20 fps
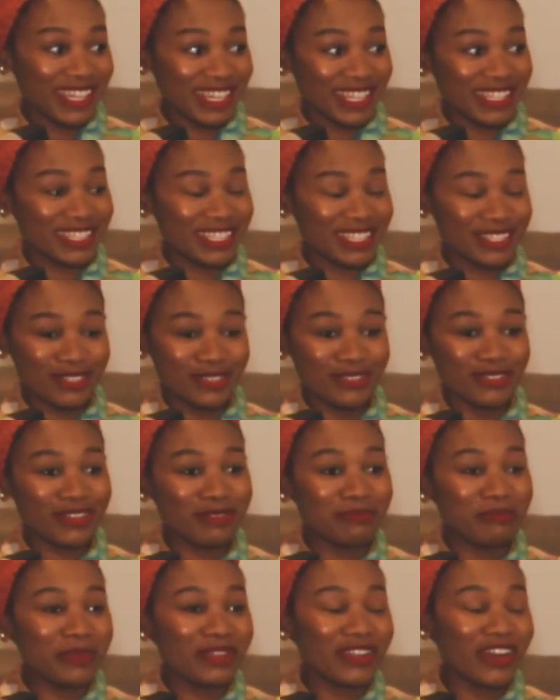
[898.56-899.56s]
guest list. You're
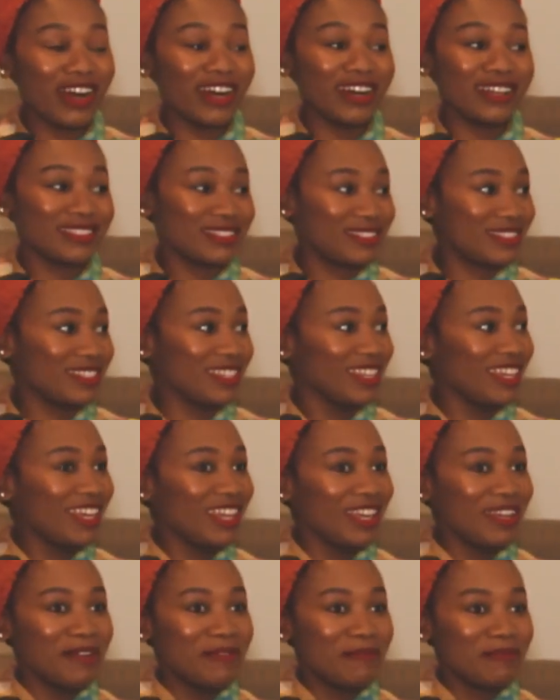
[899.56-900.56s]
not being asked,
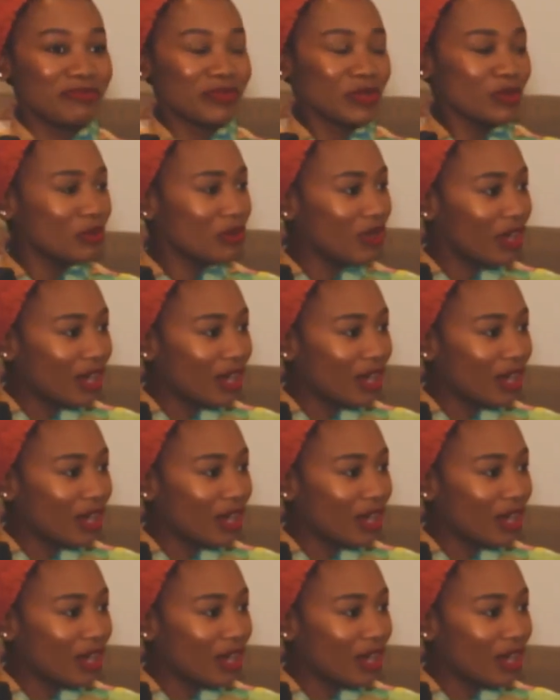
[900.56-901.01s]
who